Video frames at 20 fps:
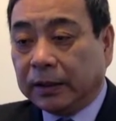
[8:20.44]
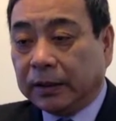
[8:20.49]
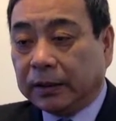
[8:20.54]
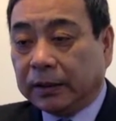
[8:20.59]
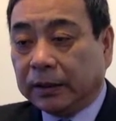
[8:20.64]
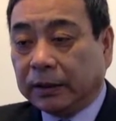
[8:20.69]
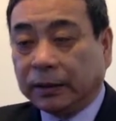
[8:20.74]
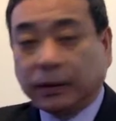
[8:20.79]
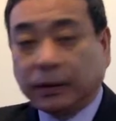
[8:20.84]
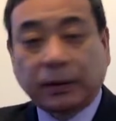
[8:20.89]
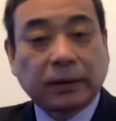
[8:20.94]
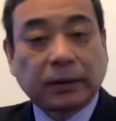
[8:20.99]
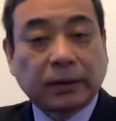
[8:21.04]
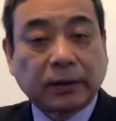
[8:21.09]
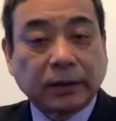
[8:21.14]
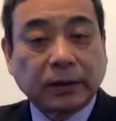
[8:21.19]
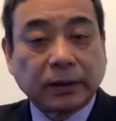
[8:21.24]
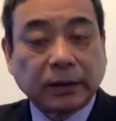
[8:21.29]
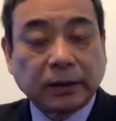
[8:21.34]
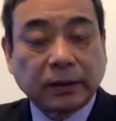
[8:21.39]

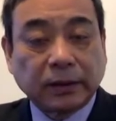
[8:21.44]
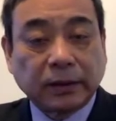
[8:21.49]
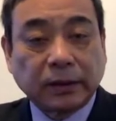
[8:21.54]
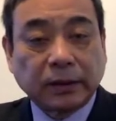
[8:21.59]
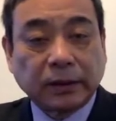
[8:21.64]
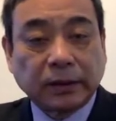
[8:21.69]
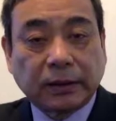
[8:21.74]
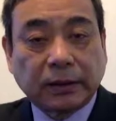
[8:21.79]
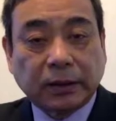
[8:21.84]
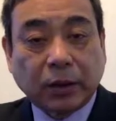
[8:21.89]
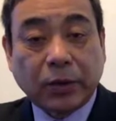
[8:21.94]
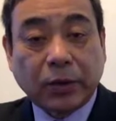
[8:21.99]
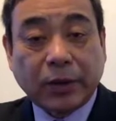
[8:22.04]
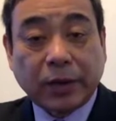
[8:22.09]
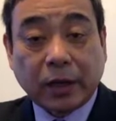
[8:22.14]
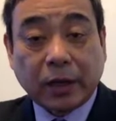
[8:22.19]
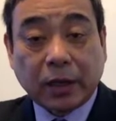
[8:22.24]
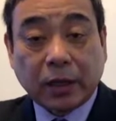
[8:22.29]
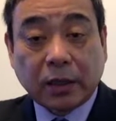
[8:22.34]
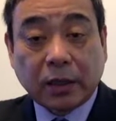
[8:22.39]
So
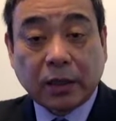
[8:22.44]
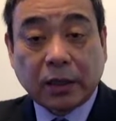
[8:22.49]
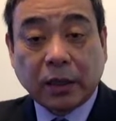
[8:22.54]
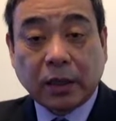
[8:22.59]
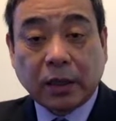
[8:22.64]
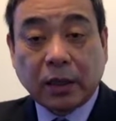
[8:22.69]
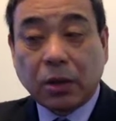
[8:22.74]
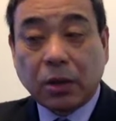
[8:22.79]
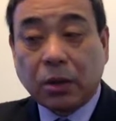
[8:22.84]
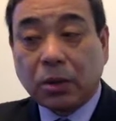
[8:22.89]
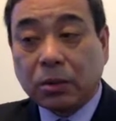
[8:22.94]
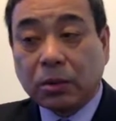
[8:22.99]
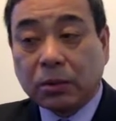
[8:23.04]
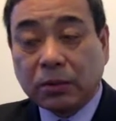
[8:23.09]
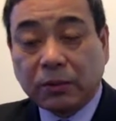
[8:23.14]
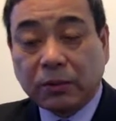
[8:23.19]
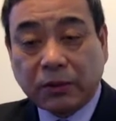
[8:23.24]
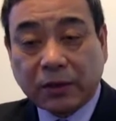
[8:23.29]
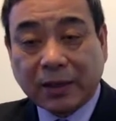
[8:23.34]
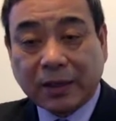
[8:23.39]
the goal
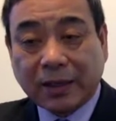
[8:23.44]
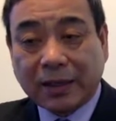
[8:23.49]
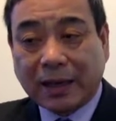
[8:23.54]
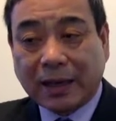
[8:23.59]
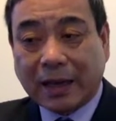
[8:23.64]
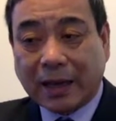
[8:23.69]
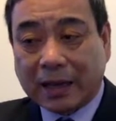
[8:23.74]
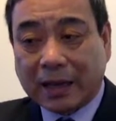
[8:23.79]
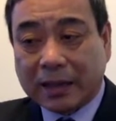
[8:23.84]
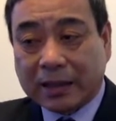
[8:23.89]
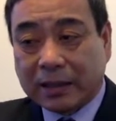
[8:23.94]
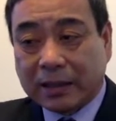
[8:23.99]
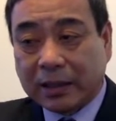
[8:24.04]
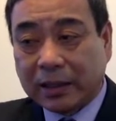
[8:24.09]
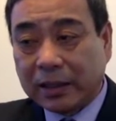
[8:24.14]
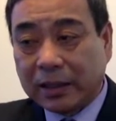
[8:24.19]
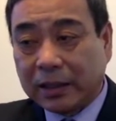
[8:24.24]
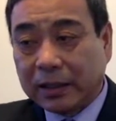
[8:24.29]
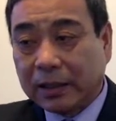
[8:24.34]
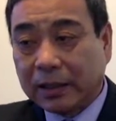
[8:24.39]
for the class
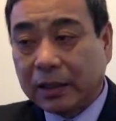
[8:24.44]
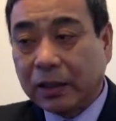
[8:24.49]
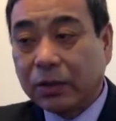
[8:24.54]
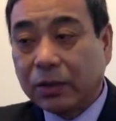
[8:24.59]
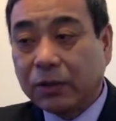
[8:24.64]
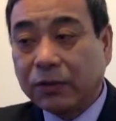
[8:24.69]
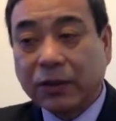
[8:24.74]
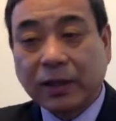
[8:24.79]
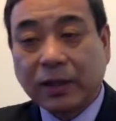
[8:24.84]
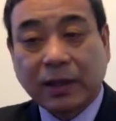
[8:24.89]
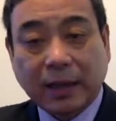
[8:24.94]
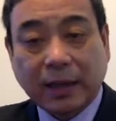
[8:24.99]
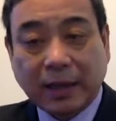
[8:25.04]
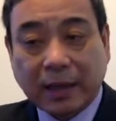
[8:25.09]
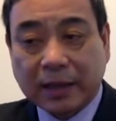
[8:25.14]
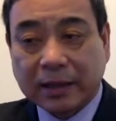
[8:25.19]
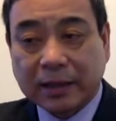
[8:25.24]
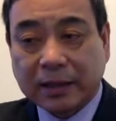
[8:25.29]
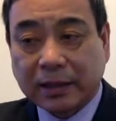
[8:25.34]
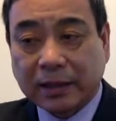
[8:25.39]

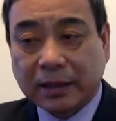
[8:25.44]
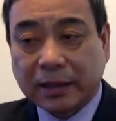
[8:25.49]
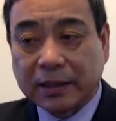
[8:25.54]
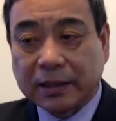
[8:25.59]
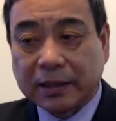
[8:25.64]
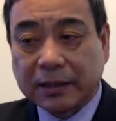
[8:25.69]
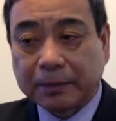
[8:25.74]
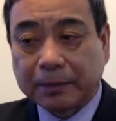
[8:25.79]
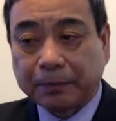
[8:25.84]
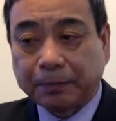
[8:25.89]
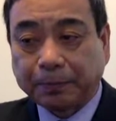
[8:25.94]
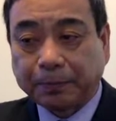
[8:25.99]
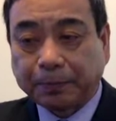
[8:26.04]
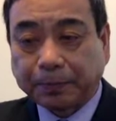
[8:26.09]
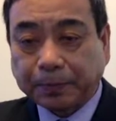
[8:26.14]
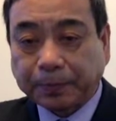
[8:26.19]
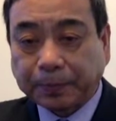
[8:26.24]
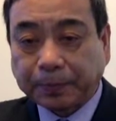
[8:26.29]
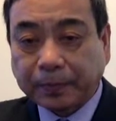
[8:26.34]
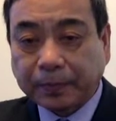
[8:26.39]
is
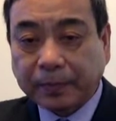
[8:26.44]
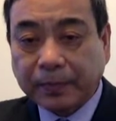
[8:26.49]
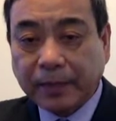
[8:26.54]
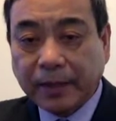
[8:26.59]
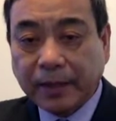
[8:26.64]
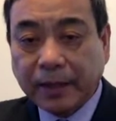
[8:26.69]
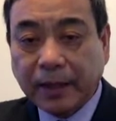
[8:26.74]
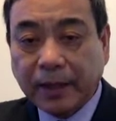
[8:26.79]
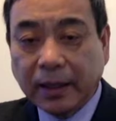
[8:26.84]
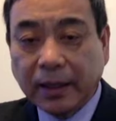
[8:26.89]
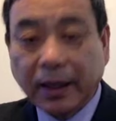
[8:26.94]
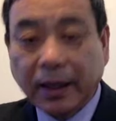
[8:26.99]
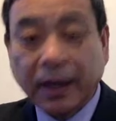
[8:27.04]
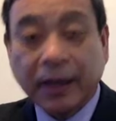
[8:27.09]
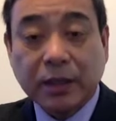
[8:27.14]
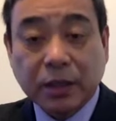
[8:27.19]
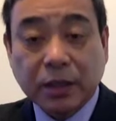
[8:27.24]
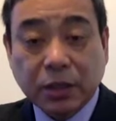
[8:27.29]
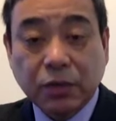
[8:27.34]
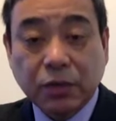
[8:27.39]

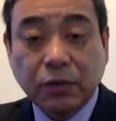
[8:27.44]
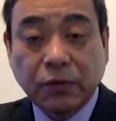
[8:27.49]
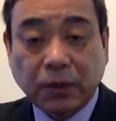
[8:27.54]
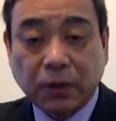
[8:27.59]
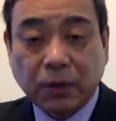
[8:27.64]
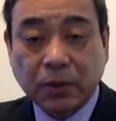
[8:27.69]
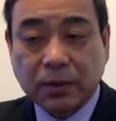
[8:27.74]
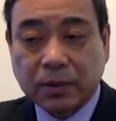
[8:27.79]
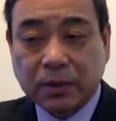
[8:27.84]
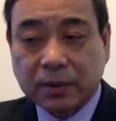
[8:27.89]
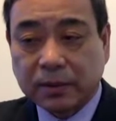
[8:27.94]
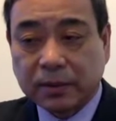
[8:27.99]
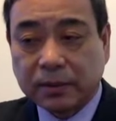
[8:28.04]
are twofold.